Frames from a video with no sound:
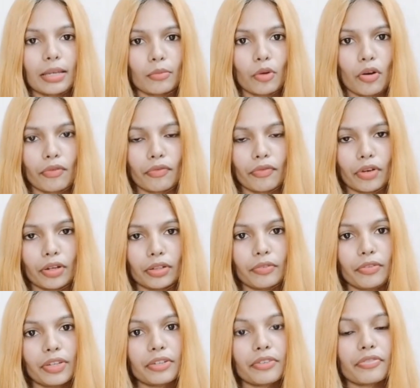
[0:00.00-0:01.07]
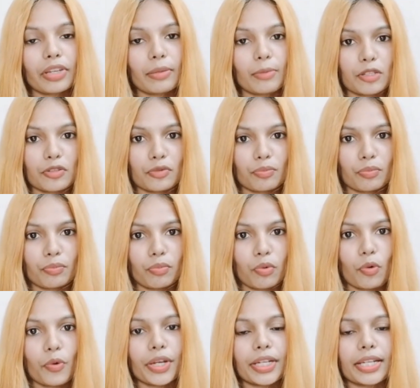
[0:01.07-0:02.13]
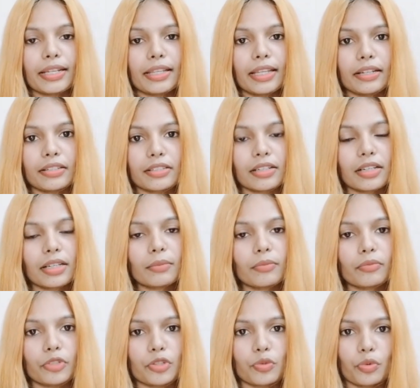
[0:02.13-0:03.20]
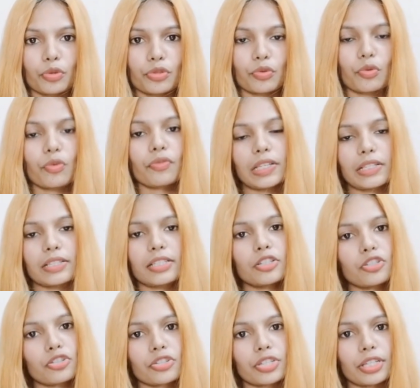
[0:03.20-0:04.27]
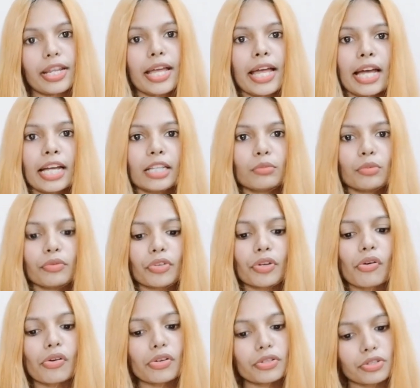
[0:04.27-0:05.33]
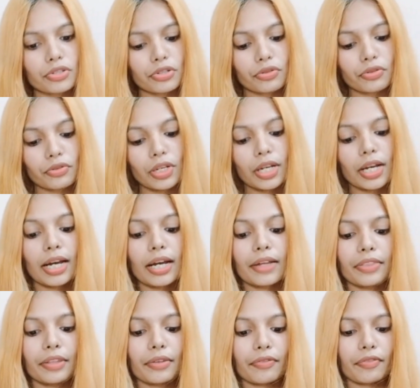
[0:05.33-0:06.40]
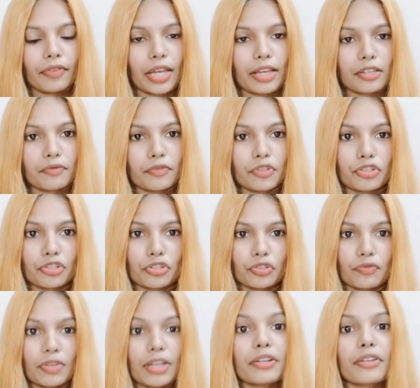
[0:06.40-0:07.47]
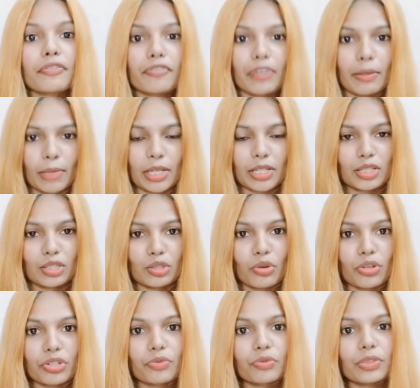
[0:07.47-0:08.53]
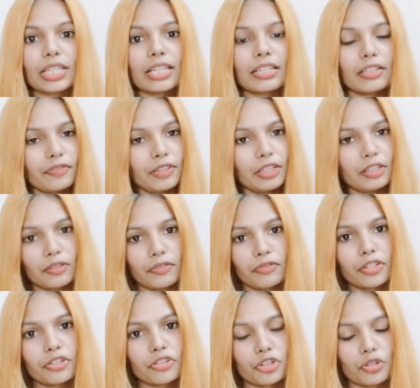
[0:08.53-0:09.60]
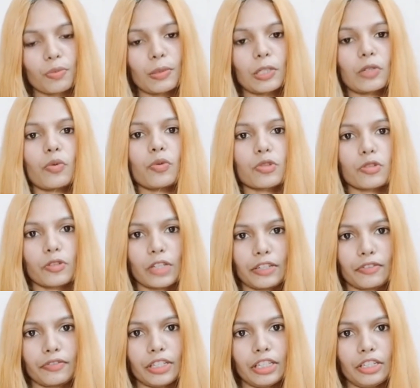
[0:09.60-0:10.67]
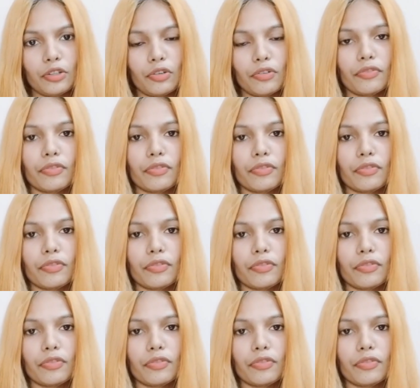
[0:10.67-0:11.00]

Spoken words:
of the very famous poet at that time, which was obviously Chaucer. Then moving on to the phase which is very famous not only in the field of literature but also in the field of